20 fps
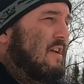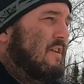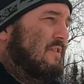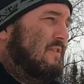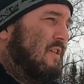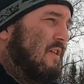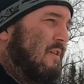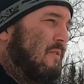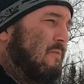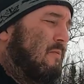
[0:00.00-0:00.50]

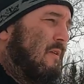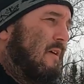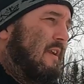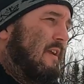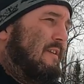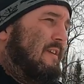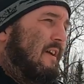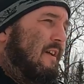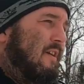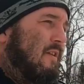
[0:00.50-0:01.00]
So, we're going to
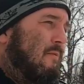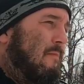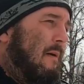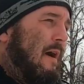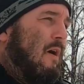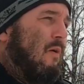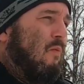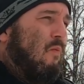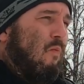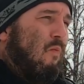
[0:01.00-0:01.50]
tell you
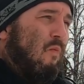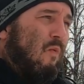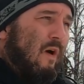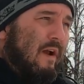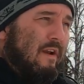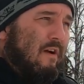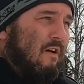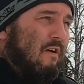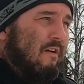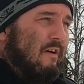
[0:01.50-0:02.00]
about
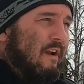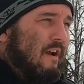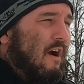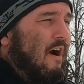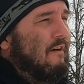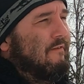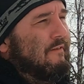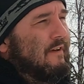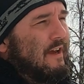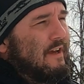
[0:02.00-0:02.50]
what hardening
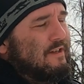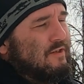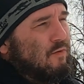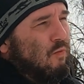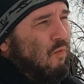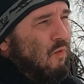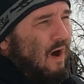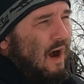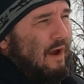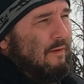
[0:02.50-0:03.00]
off is,
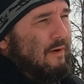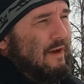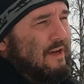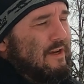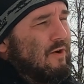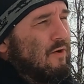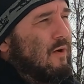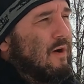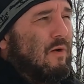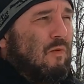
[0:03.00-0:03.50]
why we
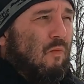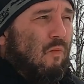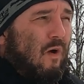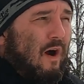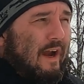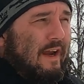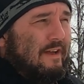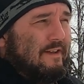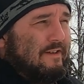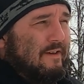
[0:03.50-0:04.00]
do it,
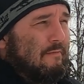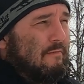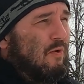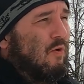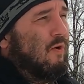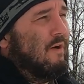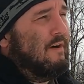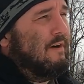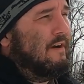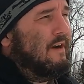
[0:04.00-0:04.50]
why it's
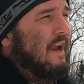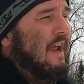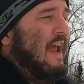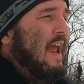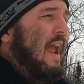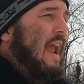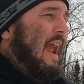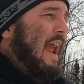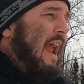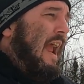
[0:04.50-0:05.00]
important,
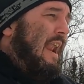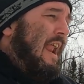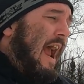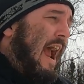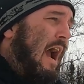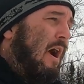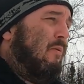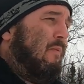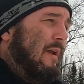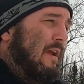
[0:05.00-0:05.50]
and
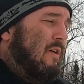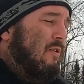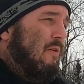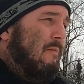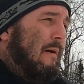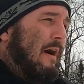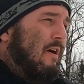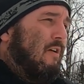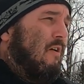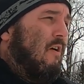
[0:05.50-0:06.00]
how we go
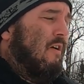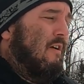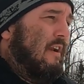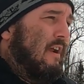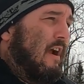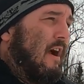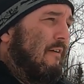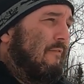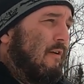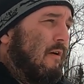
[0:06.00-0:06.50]
about
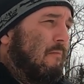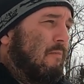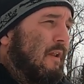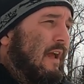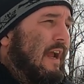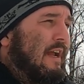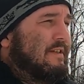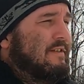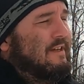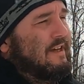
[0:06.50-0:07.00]
hardening off our
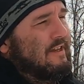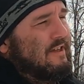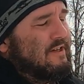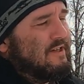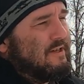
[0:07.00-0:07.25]
plants in the